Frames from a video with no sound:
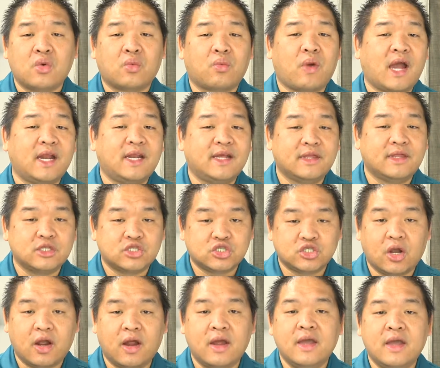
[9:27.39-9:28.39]
write in the
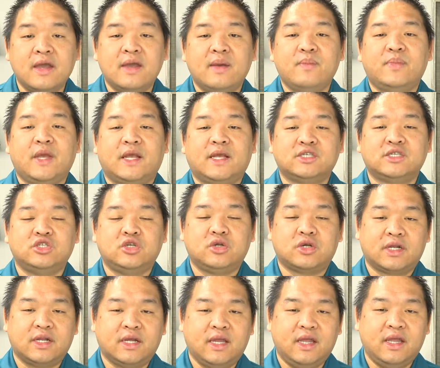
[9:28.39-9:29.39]
chart because
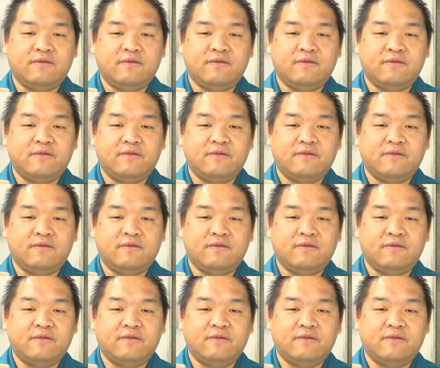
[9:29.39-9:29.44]
you're gonna,